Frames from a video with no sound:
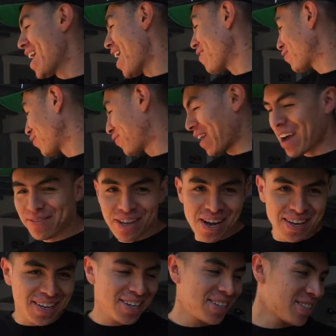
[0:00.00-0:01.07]
after 5
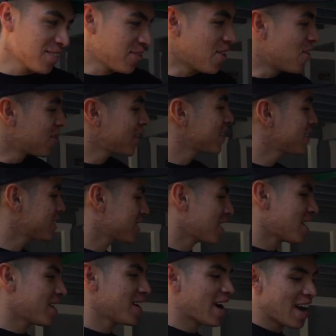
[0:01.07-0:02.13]
long years of owning this
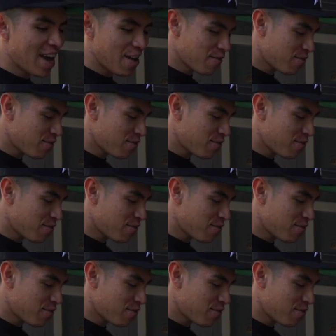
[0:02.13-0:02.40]
car, I have